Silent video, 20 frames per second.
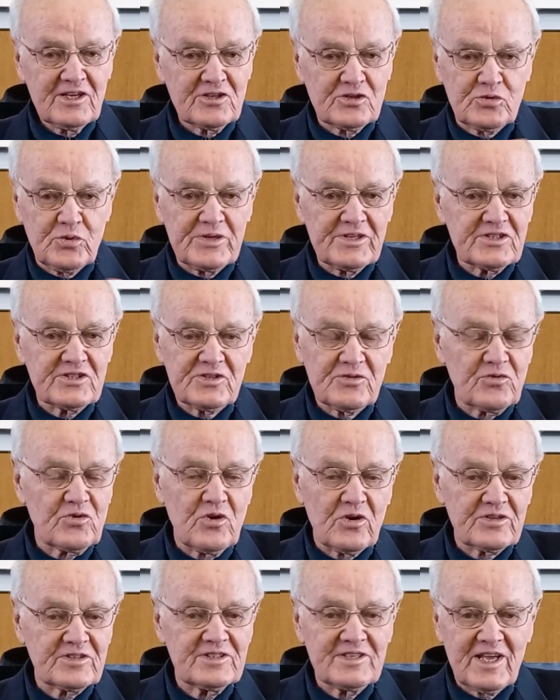Twins have
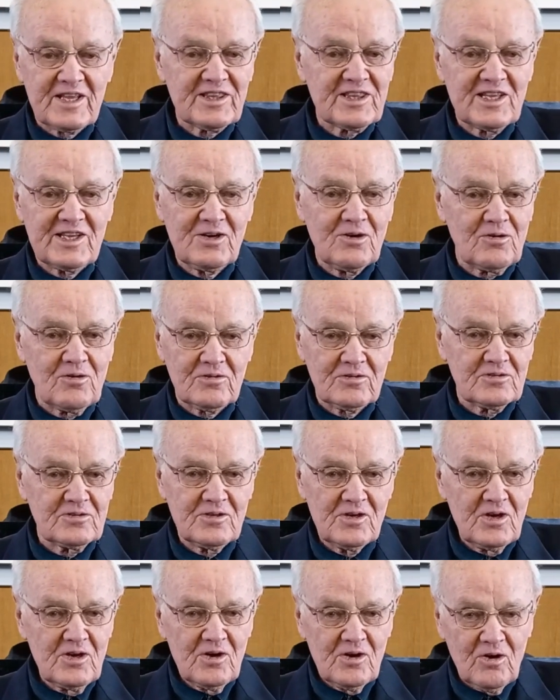got nothing
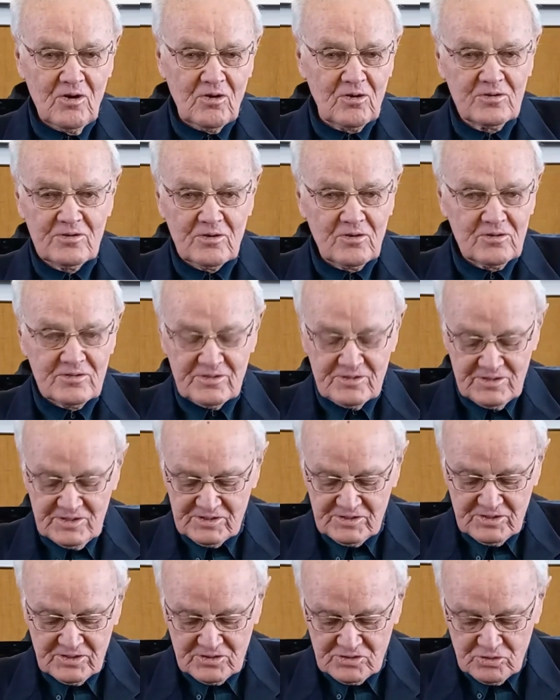on
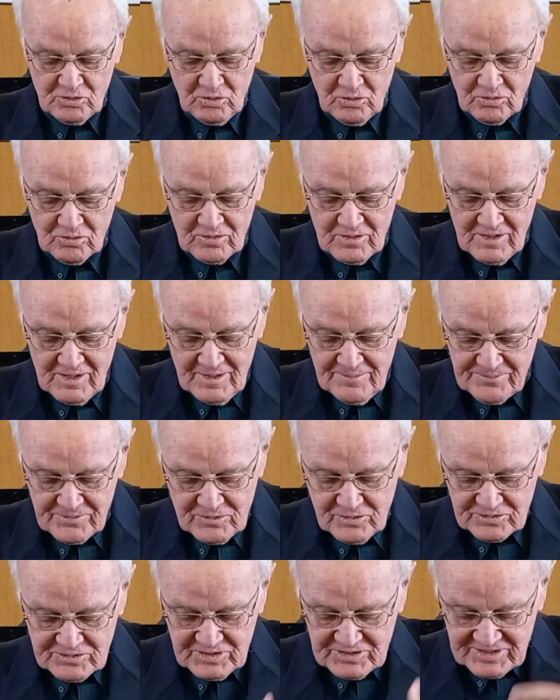this at all,
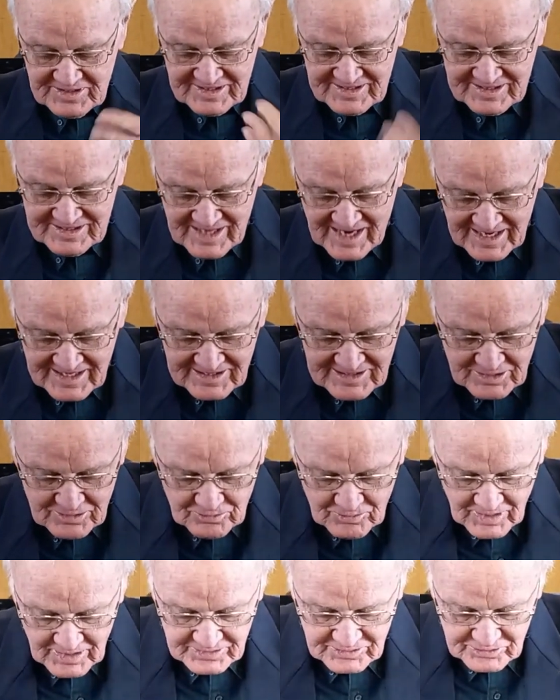because it's exactly
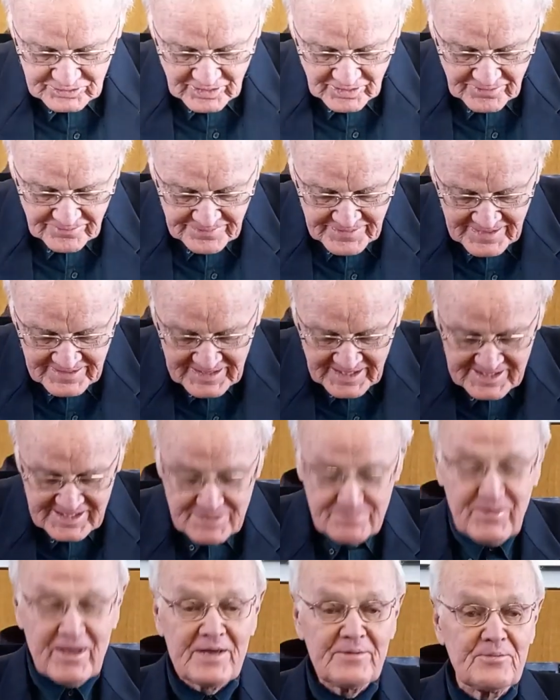right there. That he
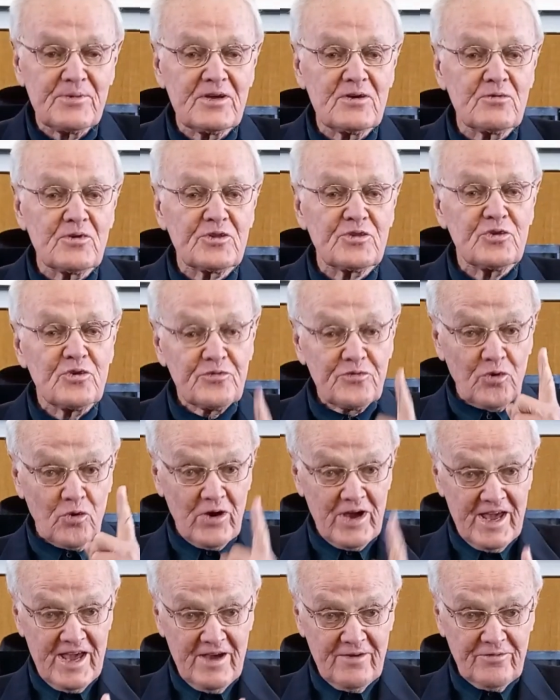may be with you
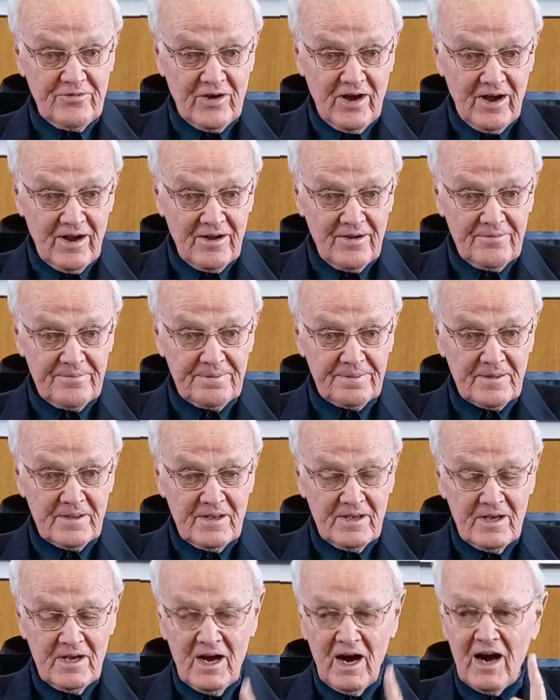forever.
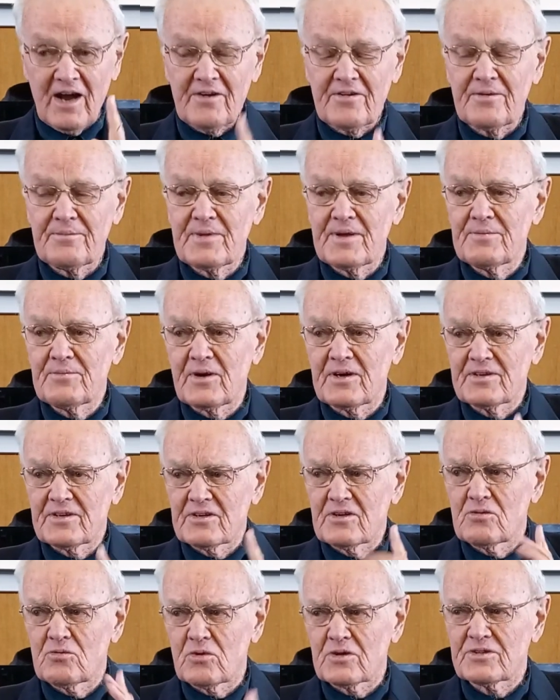I remember, I don't
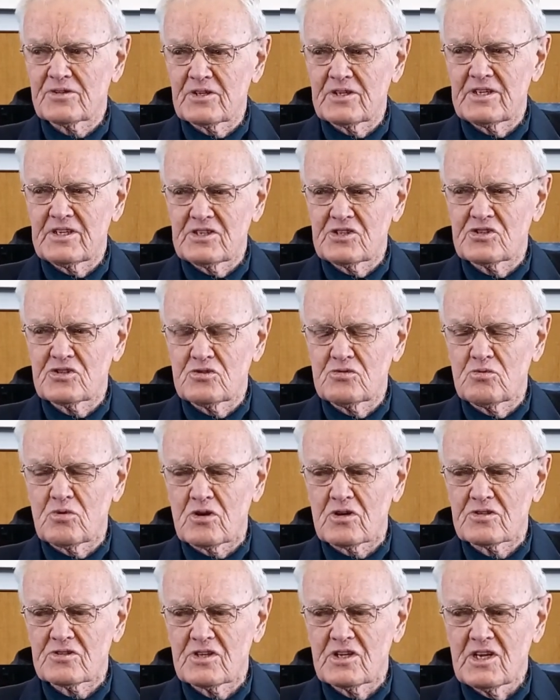know what the issue
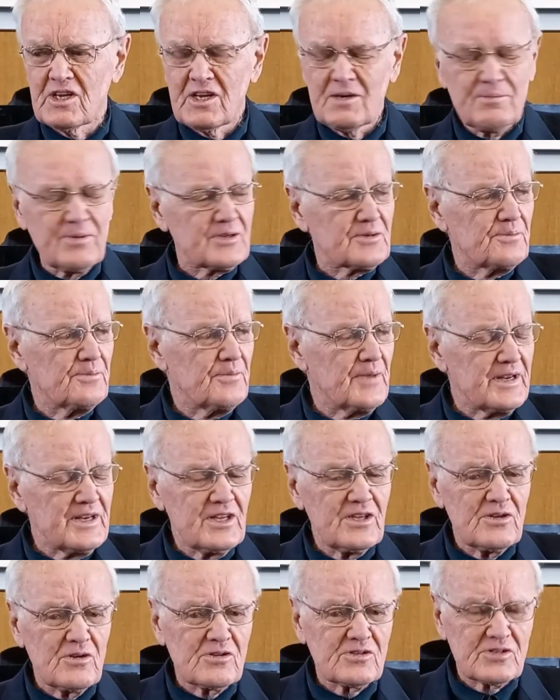was, but many
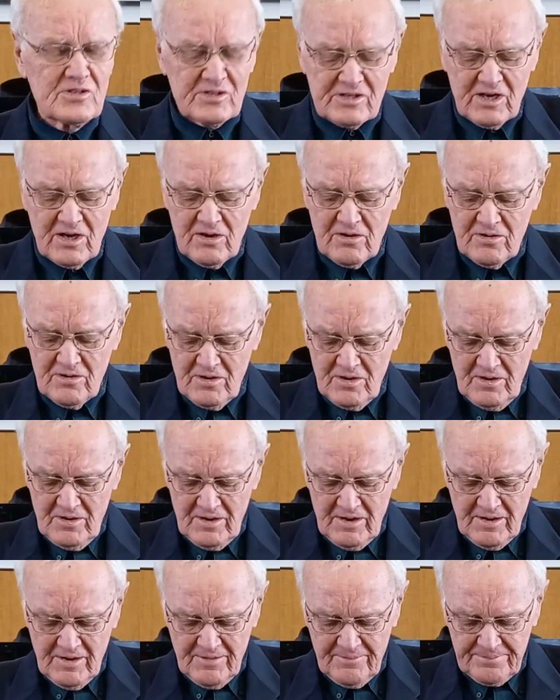years ago,
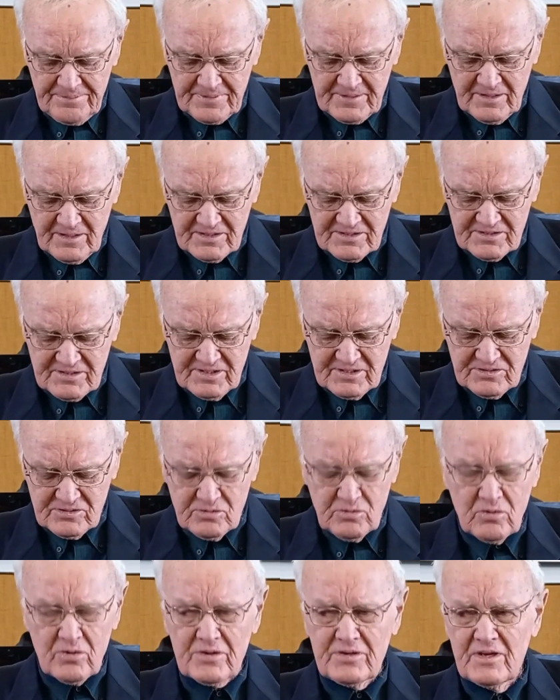I said,
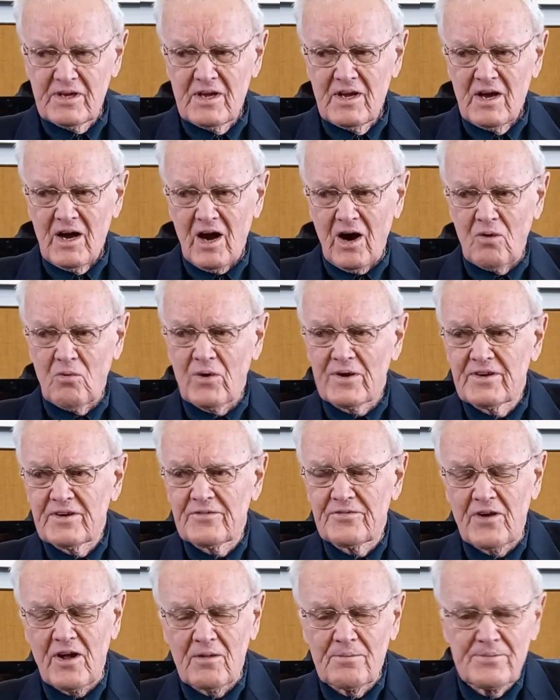Lord, I wonder
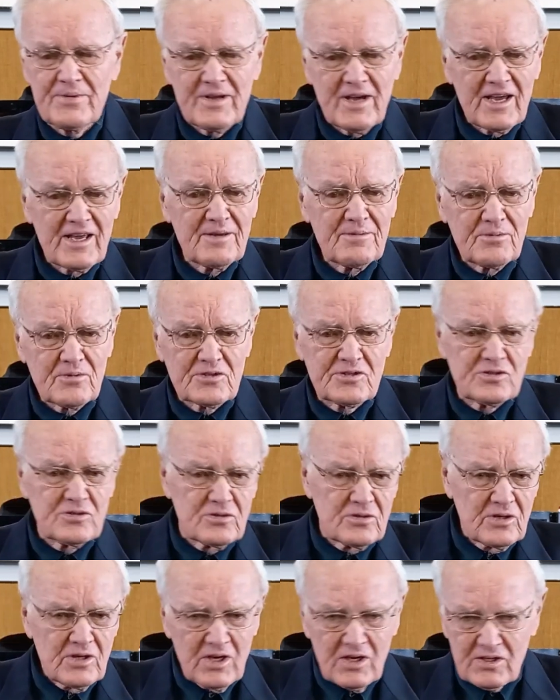if I'll be able
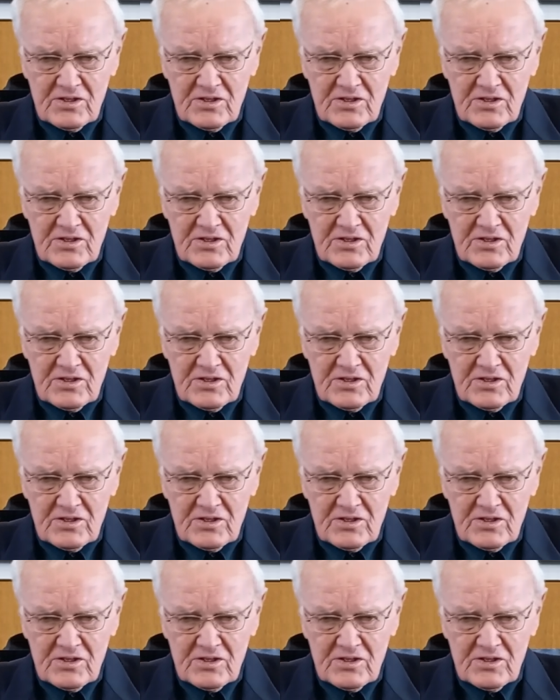to